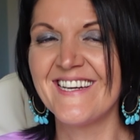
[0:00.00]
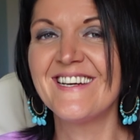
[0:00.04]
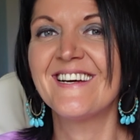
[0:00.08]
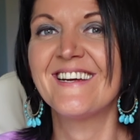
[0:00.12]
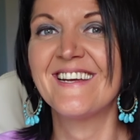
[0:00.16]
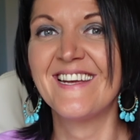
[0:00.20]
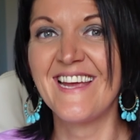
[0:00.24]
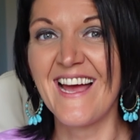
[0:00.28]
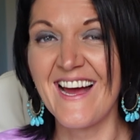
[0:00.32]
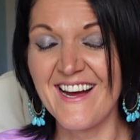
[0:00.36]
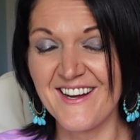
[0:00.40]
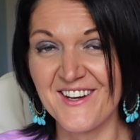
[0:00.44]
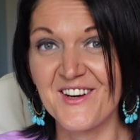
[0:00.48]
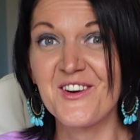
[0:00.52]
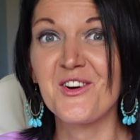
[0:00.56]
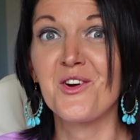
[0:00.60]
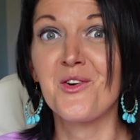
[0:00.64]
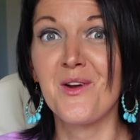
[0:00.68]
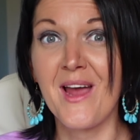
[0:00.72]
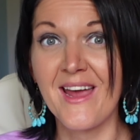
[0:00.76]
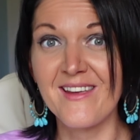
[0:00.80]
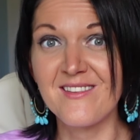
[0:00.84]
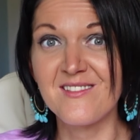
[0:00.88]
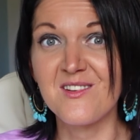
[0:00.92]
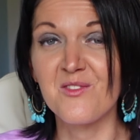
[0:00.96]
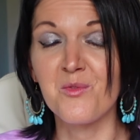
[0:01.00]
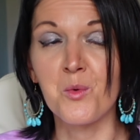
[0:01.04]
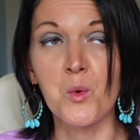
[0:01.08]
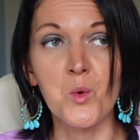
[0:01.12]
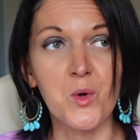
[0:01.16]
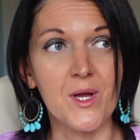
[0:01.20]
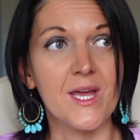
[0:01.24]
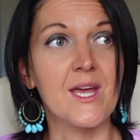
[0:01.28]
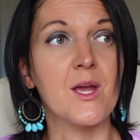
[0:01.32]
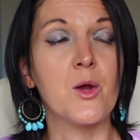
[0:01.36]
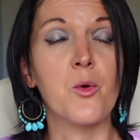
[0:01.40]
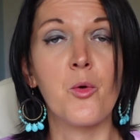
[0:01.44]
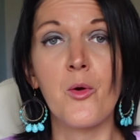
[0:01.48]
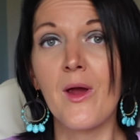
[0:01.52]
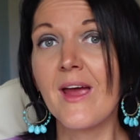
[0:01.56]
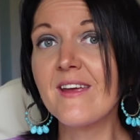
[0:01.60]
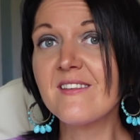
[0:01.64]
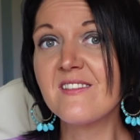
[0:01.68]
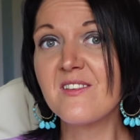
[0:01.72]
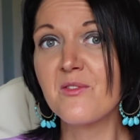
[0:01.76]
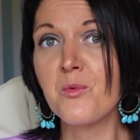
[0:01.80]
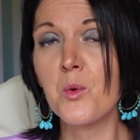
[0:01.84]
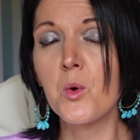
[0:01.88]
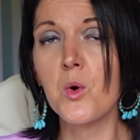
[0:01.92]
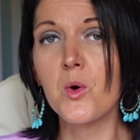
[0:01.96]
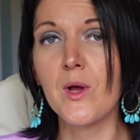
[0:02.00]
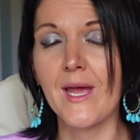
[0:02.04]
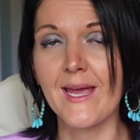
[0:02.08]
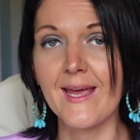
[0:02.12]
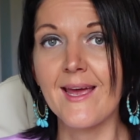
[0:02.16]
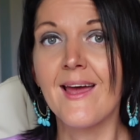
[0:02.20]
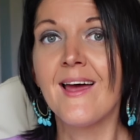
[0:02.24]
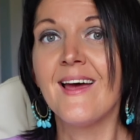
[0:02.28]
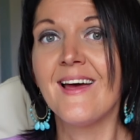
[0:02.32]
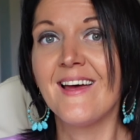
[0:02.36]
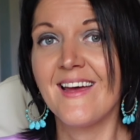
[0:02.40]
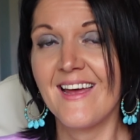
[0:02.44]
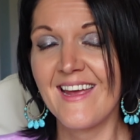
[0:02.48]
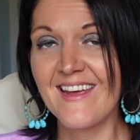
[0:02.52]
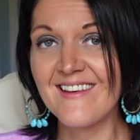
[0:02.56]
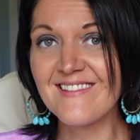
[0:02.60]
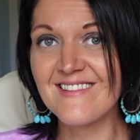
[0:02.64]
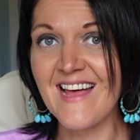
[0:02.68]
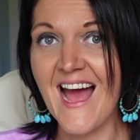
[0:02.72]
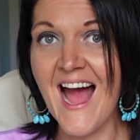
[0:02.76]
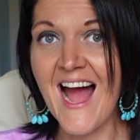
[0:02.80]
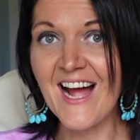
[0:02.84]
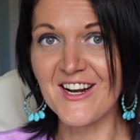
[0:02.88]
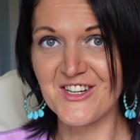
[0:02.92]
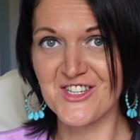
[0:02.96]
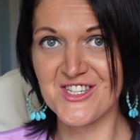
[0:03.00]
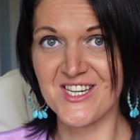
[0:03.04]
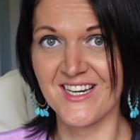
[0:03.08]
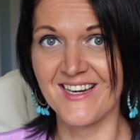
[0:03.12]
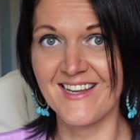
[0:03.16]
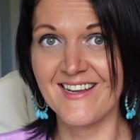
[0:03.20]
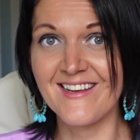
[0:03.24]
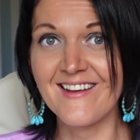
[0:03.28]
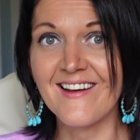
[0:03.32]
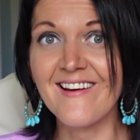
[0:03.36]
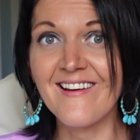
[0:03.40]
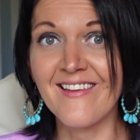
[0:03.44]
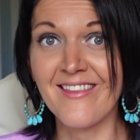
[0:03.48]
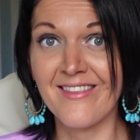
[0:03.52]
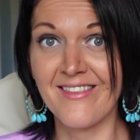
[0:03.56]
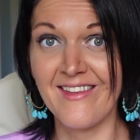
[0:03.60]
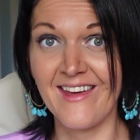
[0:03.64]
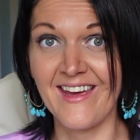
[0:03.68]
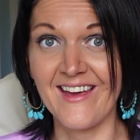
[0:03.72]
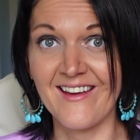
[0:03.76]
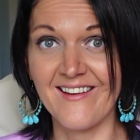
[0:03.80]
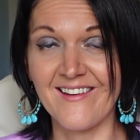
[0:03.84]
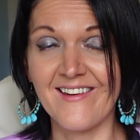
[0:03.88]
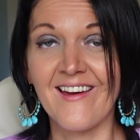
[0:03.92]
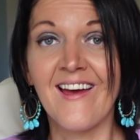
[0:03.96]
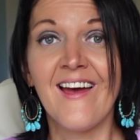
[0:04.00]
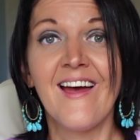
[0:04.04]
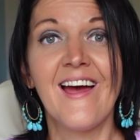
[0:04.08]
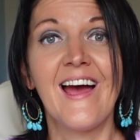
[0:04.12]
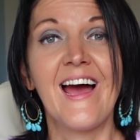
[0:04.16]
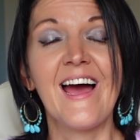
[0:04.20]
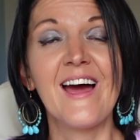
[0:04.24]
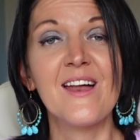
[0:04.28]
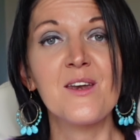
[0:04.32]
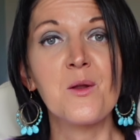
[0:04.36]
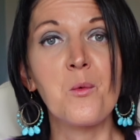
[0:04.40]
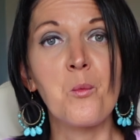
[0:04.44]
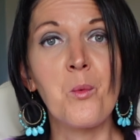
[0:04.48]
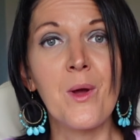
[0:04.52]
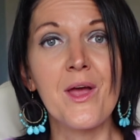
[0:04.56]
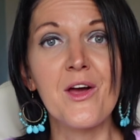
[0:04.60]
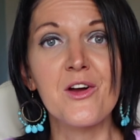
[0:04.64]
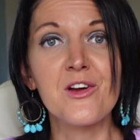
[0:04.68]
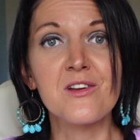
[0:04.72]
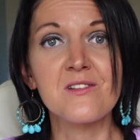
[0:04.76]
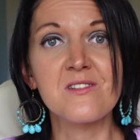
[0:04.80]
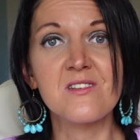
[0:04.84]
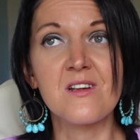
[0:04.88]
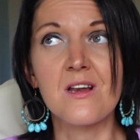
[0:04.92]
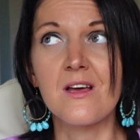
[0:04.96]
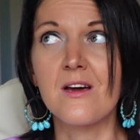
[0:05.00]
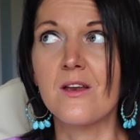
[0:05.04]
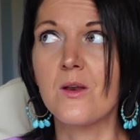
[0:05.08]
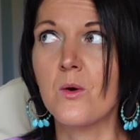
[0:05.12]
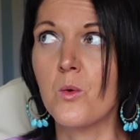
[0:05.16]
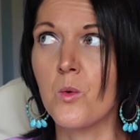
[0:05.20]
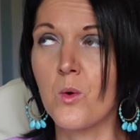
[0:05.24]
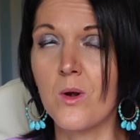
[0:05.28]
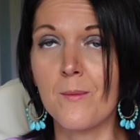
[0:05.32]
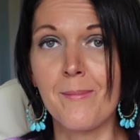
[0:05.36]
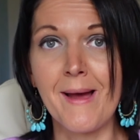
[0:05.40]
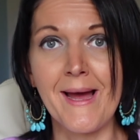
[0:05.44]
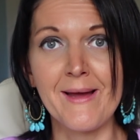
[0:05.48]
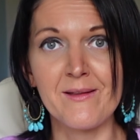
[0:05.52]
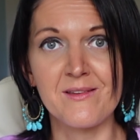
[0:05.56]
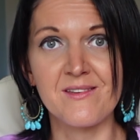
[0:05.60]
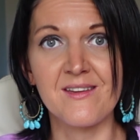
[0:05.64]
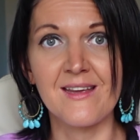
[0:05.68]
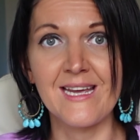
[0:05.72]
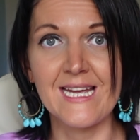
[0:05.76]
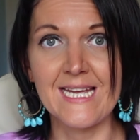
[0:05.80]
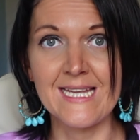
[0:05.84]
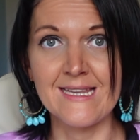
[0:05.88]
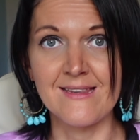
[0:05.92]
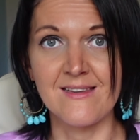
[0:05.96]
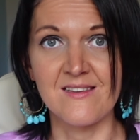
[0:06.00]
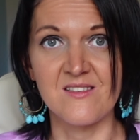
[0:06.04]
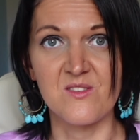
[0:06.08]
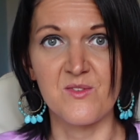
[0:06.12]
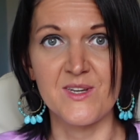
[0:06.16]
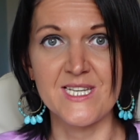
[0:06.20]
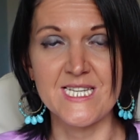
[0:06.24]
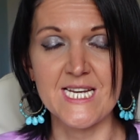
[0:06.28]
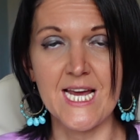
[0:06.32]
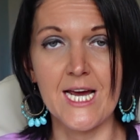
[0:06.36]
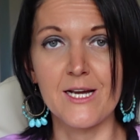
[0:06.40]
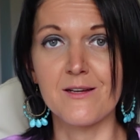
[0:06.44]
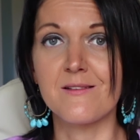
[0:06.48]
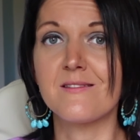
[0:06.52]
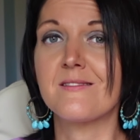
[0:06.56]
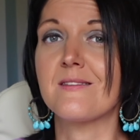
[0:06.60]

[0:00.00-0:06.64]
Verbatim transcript: Yeah, creative walking. Creative walking is actually a thing, and we are going to learn all about it in this video.